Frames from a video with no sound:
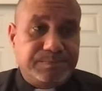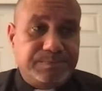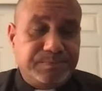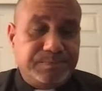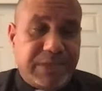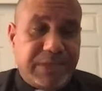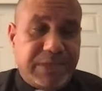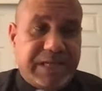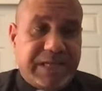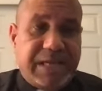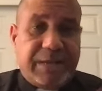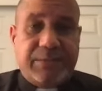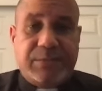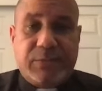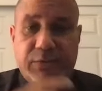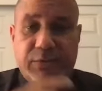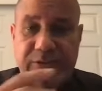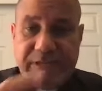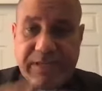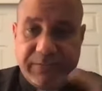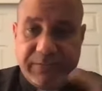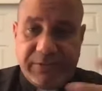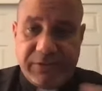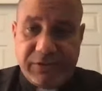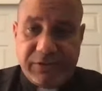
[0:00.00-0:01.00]
became more
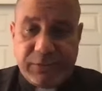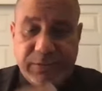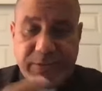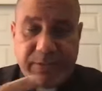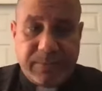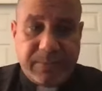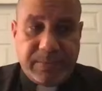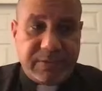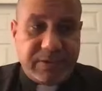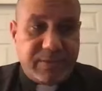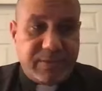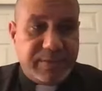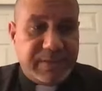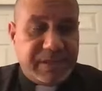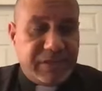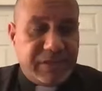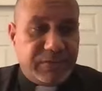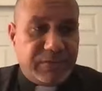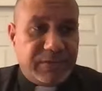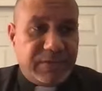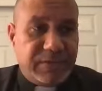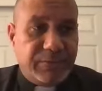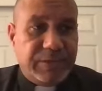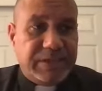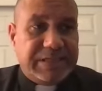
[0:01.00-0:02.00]
diverse with the
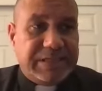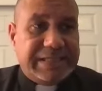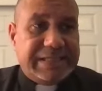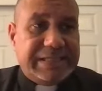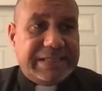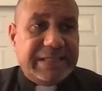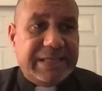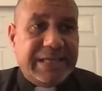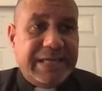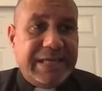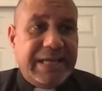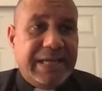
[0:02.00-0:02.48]
ministry we did.